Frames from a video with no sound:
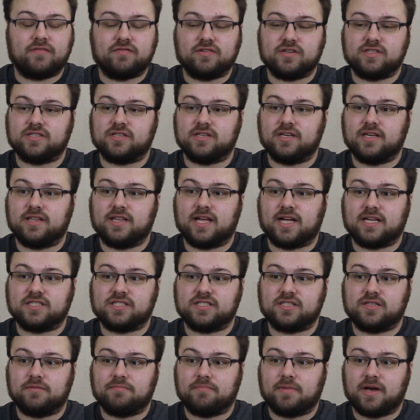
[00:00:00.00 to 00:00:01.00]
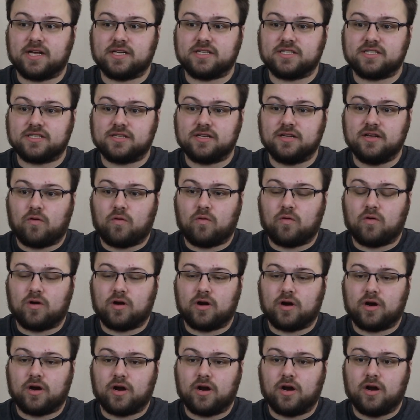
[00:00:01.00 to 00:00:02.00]
Obviously, that's the best
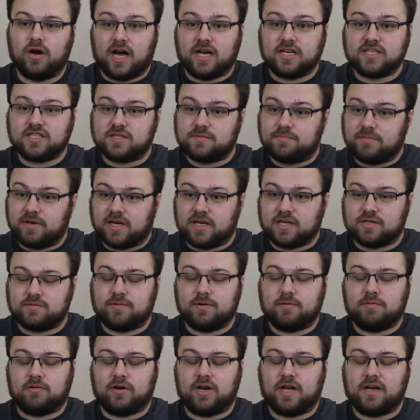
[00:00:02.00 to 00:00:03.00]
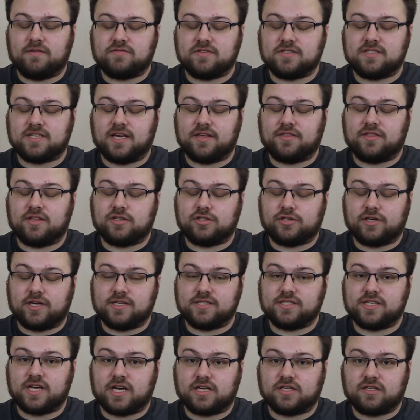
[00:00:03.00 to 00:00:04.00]
for us because we won't have to take the
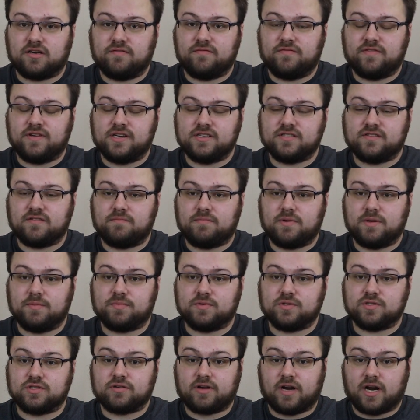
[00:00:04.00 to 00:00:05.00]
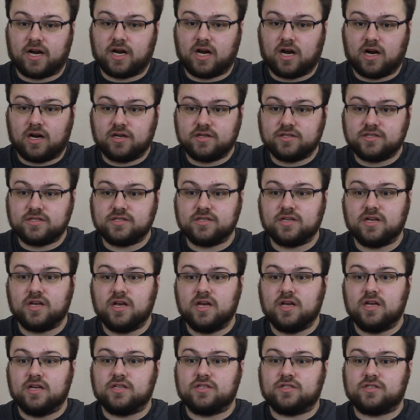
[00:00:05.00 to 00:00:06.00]
transaction fees of people's credit cards.
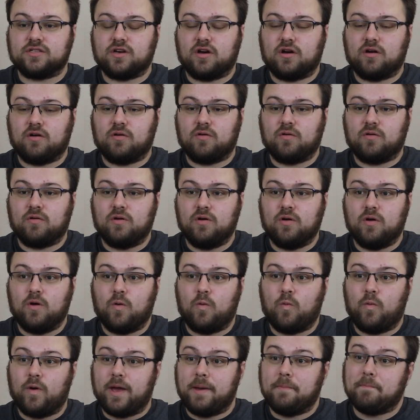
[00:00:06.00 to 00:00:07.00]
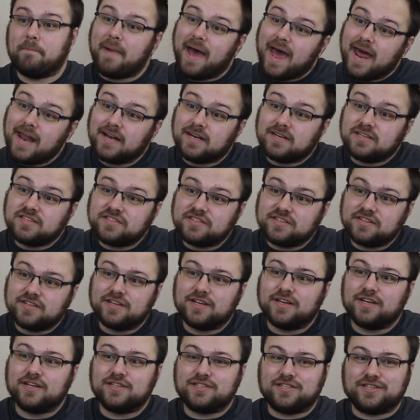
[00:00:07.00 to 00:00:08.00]
So we meant
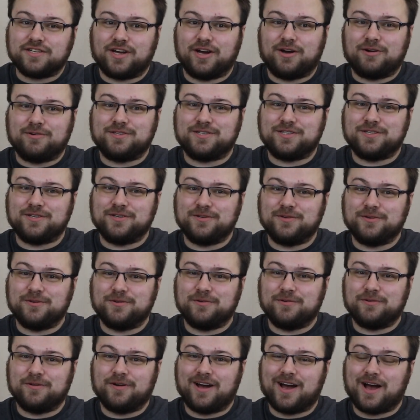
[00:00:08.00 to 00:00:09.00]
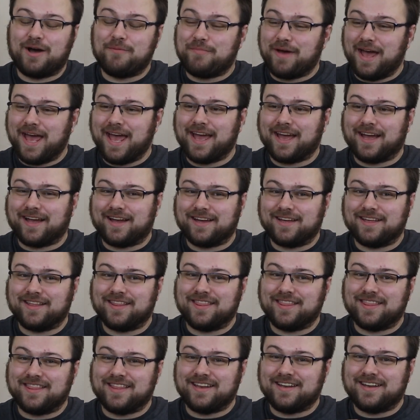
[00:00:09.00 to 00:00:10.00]
to go to a bank
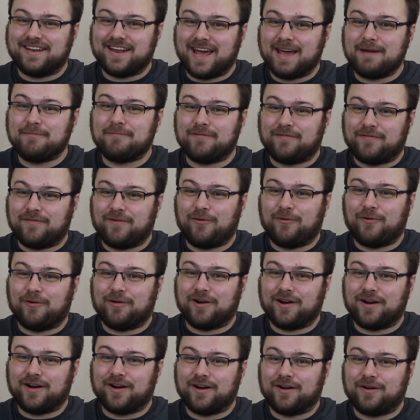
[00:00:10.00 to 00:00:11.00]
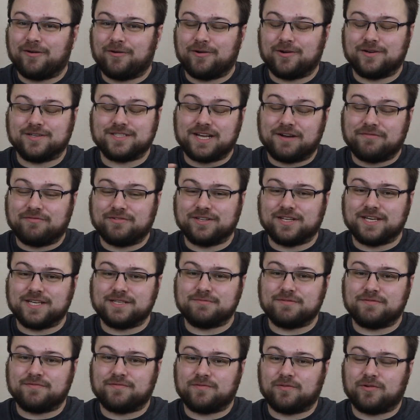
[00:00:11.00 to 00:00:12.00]
the day before or several
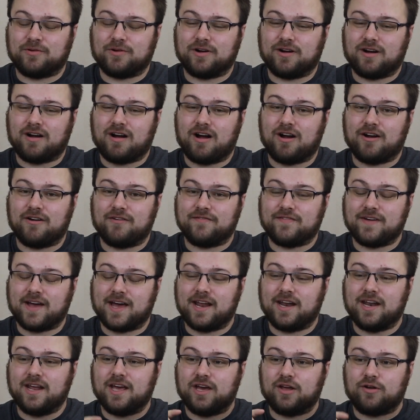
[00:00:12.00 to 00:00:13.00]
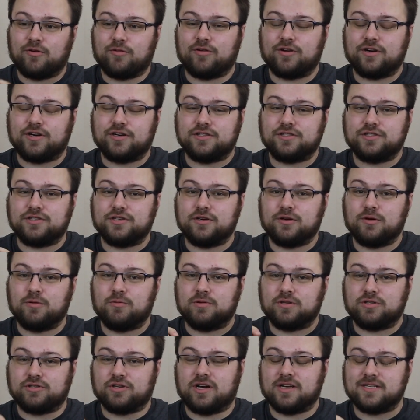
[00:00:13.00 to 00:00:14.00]
days before our event in order to
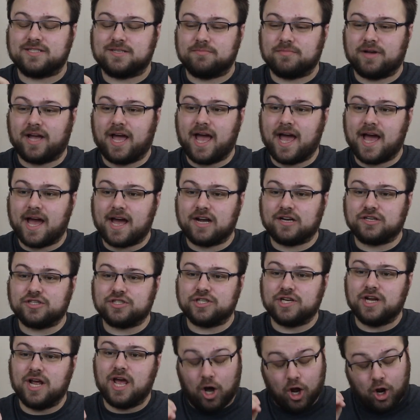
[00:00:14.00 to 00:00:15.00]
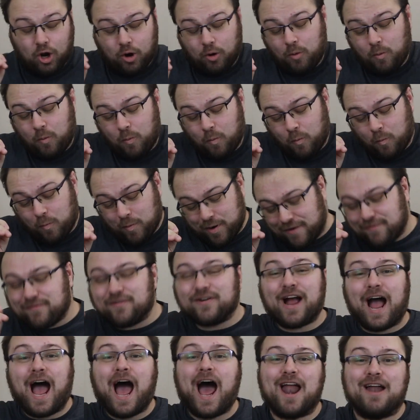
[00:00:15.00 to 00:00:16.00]
withdraw some cash, but we
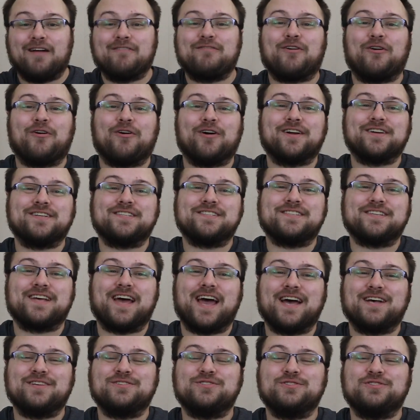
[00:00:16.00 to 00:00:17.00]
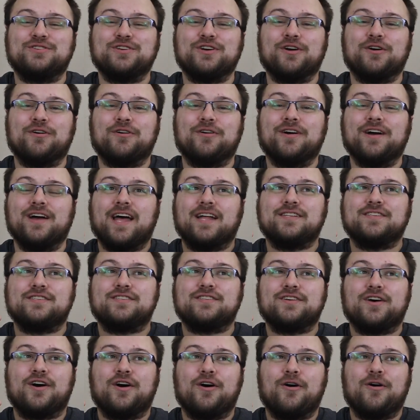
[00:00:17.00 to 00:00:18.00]
forgot, of course, as you do. And
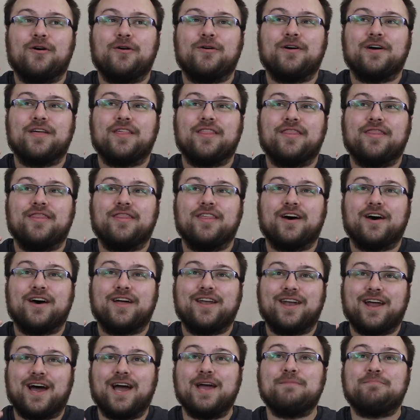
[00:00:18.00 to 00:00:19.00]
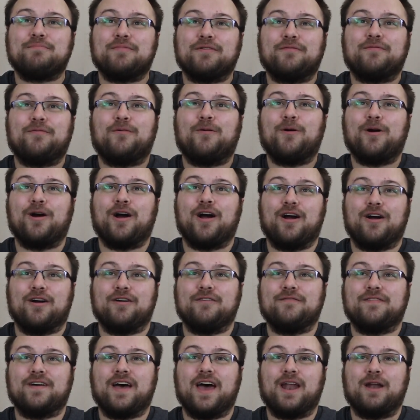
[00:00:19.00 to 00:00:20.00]
so the night before
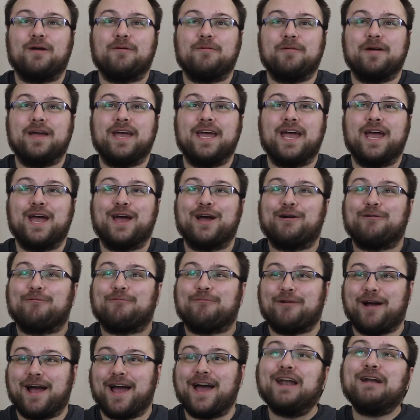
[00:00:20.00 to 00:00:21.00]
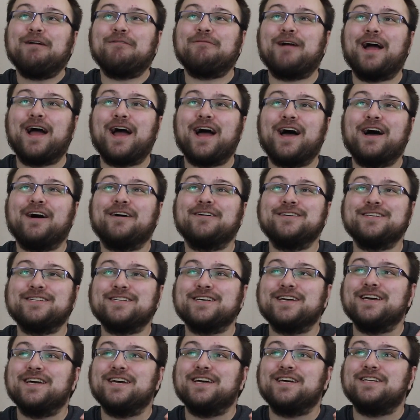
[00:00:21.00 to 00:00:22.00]
our event, we ran around
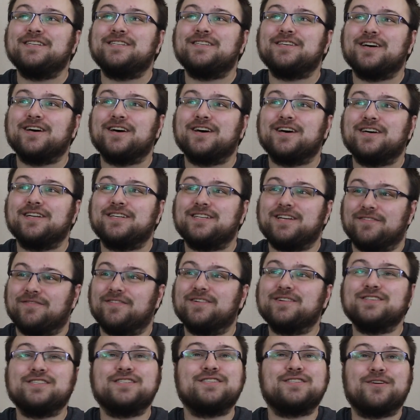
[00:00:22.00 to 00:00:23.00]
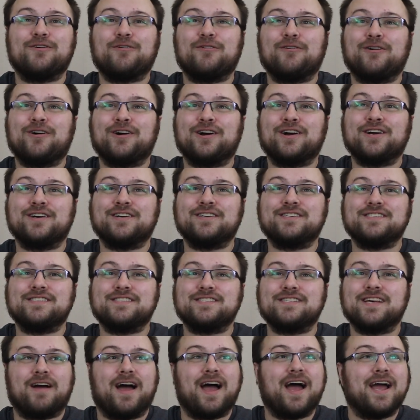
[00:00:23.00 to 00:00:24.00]
to different
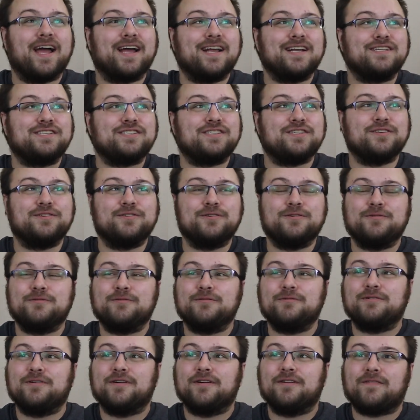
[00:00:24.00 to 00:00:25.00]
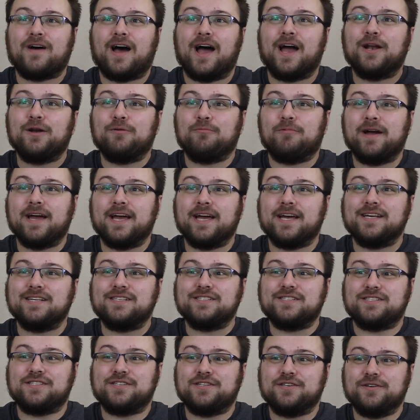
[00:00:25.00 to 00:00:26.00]
stores trying to find
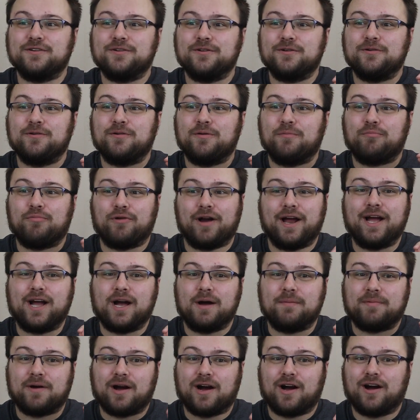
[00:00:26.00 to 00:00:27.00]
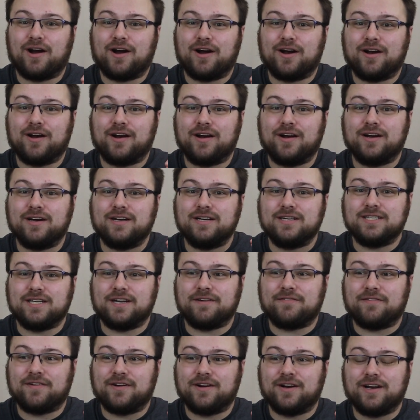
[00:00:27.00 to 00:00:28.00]
ways to break up our
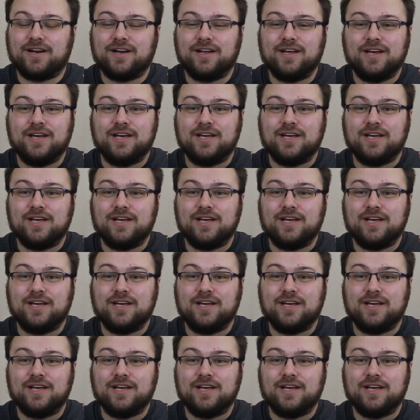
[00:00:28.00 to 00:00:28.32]
different